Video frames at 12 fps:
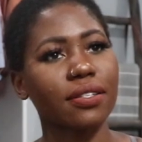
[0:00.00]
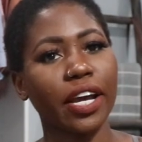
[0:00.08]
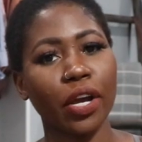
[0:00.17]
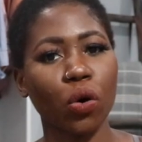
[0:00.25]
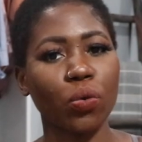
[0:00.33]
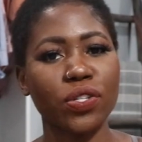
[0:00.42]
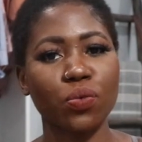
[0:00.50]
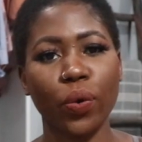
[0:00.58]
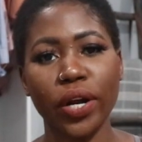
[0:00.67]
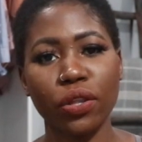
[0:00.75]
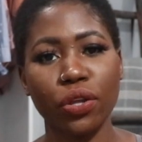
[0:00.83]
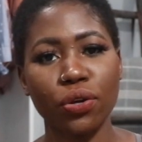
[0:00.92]
I always
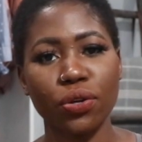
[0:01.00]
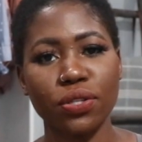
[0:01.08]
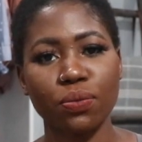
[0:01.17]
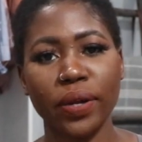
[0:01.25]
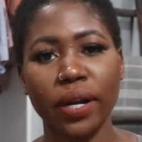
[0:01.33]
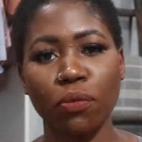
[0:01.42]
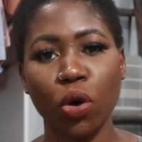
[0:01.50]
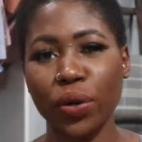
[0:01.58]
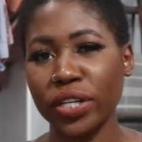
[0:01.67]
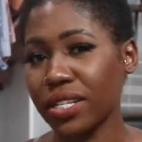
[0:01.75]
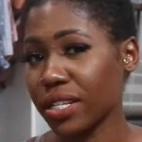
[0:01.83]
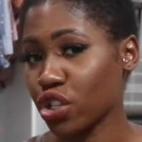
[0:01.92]
wear those when I'm
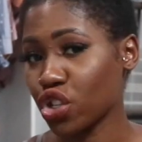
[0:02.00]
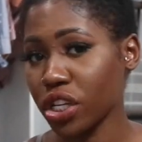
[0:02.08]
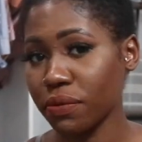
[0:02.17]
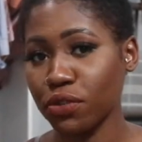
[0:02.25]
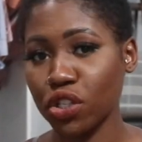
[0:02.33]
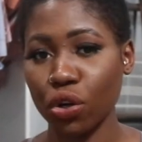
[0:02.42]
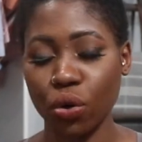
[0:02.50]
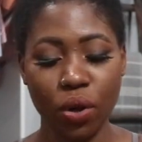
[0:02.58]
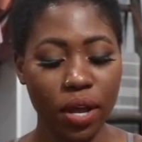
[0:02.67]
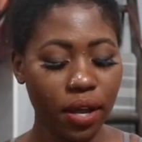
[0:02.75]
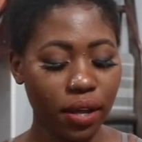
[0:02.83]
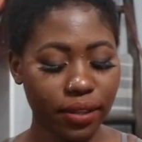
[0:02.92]
going to the gym. So
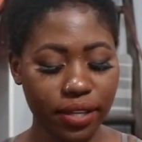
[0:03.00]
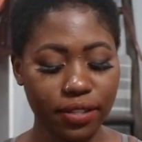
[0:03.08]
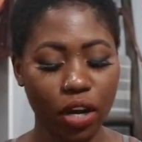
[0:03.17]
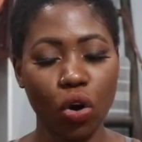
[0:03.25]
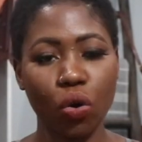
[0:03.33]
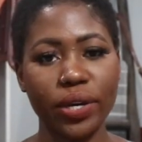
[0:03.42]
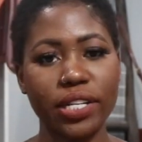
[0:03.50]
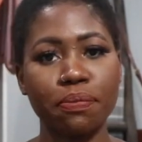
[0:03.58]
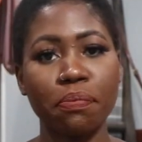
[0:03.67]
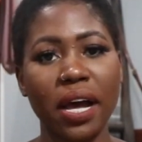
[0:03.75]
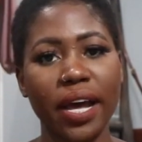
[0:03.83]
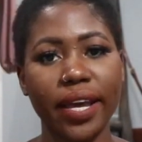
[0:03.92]
these are always
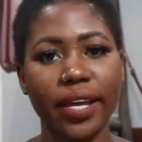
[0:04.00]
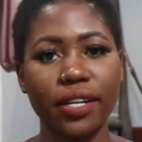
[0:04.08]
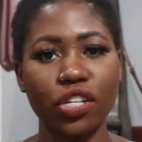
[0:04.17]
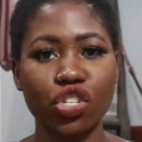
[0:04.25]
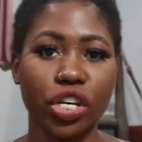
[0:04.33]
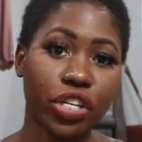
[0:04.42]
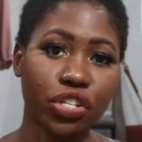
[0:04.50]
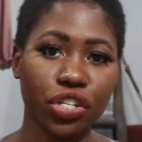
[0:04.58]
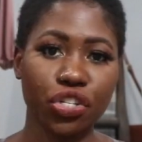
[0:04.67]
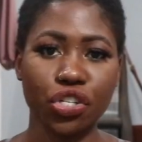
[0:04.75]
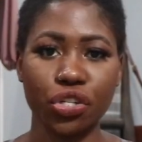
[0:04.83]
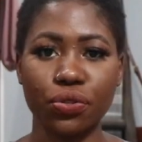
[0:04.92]
my changing
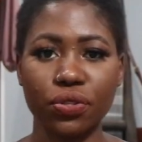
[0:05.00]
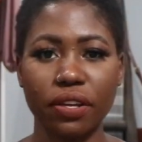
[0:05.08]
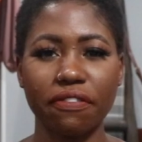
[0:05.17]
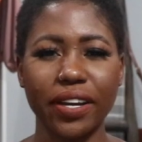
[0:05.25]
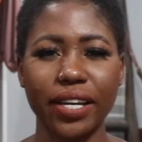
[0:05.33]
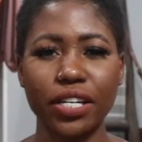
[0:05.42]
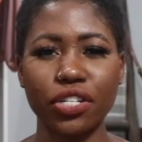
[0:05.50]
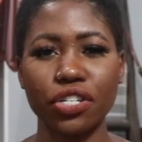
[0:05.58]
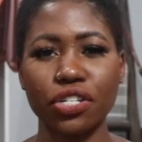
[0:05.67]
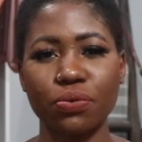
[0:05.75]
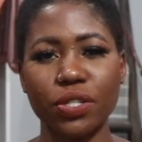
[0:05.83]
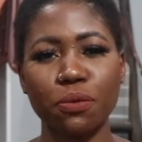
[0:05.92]
shoes if I need to
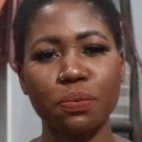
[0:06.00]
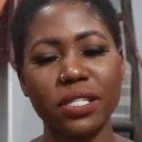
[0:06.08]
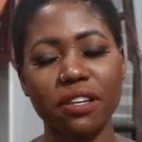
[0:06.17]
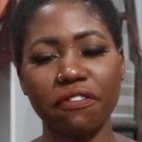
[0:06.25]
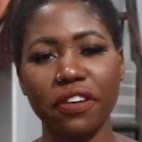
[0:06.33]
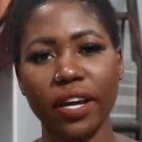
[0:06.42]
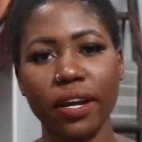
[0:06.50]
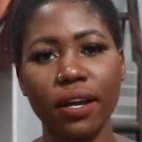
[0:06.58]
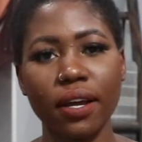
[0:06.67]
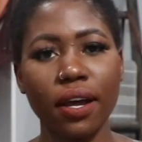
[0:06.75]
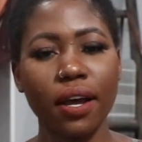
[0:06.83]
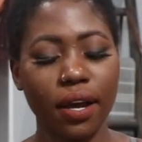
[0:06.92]
do a specific
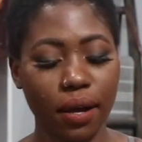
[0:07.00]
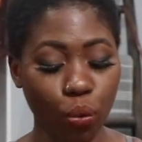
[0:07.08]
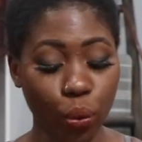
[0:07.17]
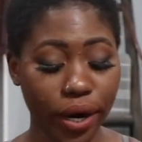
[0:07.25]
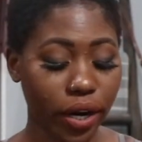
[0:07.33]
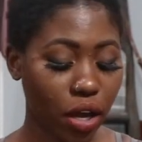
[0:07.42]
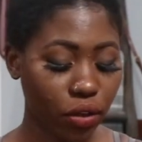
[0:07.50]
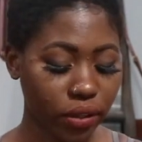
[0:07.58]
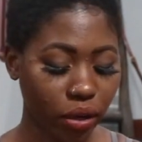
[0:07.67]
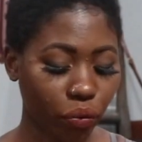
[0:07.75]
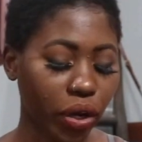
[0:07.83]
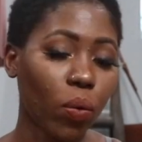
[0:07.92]
workout
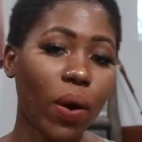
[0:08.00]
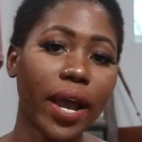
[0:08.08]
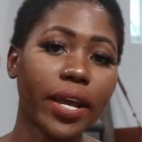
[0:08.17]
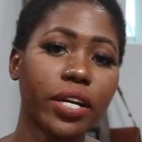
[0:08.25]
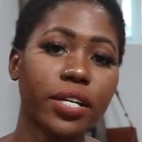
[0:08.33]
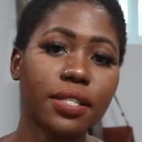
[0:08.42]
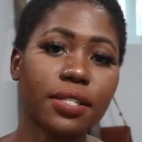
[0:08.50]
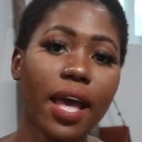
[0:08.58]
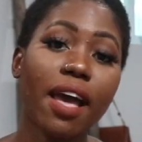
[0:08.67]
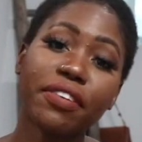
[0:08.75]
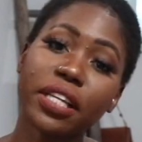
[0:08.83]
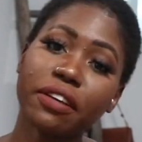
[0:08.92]
that requires
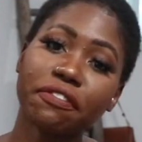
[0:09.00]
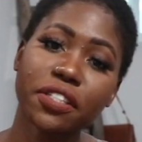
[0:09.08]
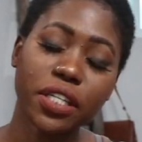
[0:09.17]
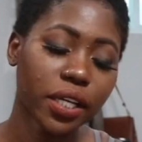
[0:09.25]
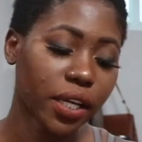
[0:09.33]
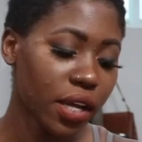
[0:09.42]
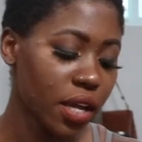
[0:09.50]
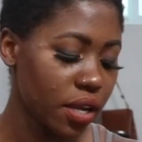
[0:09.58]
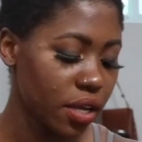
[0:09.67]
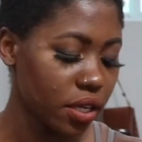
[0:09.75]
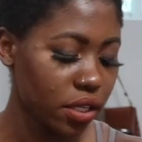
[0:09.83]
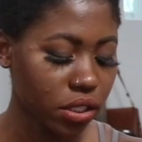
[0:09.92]
heavy lifting.
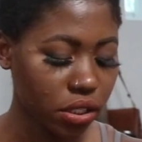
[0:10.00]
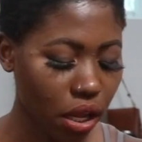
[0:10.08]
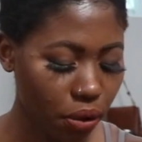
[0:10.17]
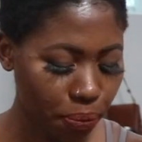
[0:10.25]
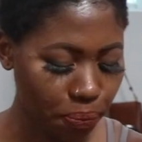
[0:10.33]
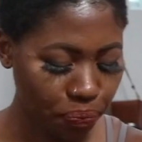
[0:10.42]
So